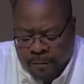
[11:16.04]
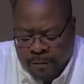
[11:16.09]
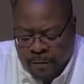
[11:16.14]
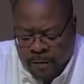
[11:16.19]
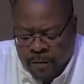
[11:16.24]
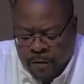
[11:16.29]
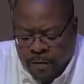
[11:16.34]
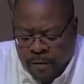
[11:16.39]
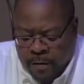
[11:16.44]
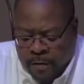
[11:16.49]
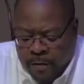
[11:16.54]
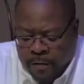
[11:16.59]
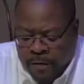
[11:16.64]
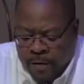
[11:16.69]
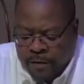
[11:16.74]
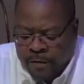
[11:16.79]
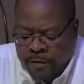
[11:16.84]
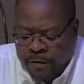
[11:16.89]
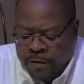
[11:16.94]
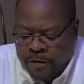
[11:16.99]
That
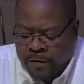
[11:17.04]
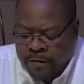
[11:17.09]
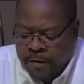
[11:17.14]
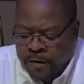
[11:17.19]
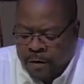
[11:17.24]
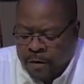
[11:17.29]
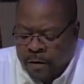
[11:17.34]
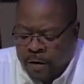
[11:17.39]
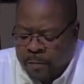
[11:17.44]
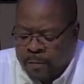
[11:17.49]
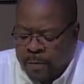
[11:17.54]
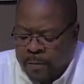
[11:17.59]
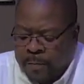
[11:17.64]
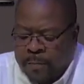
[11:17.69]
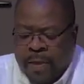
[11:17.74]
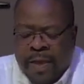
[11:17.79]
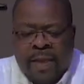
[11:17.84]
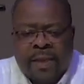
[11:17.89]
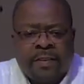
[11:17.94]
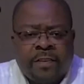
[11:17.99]
church had not been
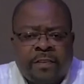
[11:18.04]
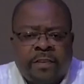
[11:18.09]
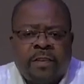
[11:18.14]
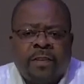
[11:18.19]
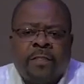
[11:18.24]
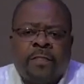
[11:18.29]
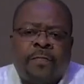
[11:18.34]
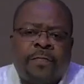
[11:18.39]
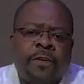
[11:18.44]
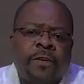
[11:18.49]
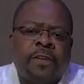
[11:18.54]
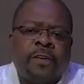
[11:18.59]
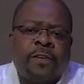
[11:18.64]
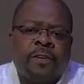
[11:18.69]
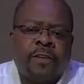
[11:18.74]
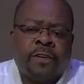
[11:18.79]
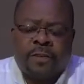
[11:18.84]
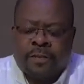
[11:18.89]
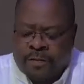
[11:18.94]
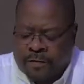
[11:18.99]
painted in 30
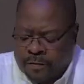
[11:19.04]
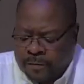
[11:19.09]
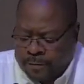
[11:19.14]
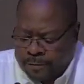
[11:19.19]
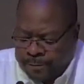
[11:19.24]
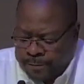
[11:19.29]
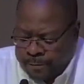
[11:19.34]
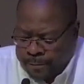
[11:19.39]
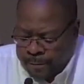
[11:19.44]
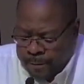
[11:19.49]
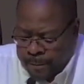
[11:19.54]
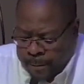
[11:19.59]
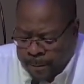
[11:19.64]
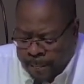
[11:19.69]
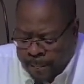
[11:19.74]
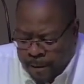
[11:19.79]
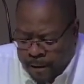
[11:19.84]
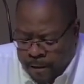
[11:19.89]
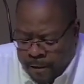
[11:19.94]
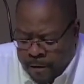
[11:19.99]
years.
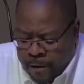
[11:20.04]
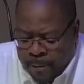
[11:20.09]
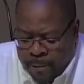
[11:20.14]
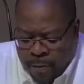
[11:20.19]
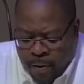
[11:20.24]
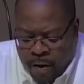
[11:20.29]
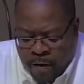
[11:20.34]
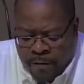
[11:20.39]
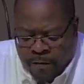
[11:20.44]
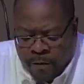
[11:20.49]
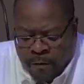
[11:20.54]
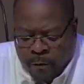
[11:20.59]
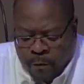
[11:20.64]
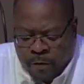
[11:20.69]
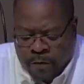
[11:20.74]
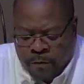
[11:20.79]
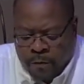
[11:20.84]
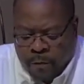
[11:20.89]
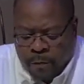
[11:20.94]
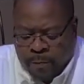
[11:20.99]
The project was
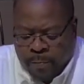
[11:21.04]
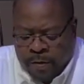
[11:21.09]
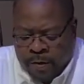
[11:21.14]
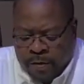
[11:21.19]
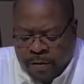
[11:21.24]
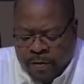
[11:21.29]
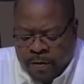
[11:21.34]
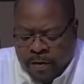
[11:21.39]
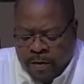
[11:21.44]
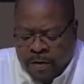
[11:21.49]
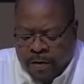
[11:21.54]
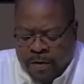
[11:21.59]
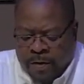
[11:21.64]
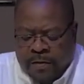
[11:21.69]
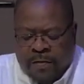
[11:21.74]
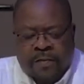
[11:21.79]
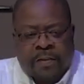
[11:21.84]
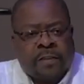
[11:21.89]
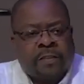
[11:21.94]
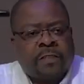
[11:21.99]
completed and a
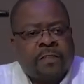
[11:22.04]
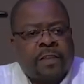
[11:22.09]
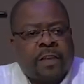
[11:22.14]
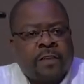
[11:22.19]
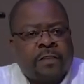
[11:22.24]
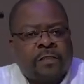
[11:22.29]
success.